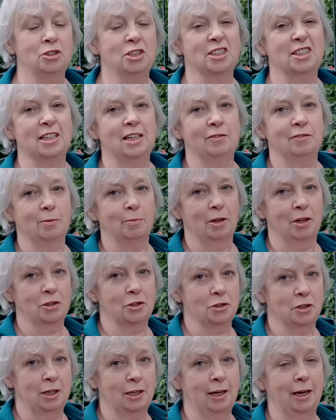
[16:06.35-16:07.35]
Just leave them on the
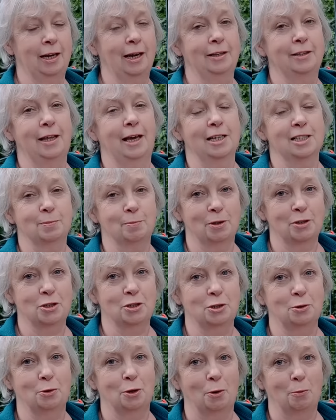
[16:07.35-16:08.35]
tree and let the experts
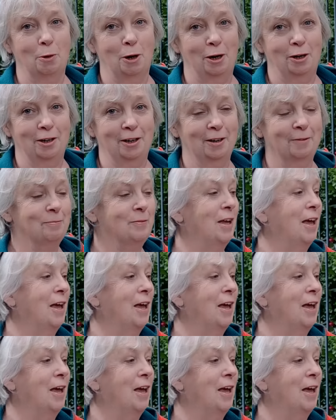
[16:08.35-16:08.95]
do their work.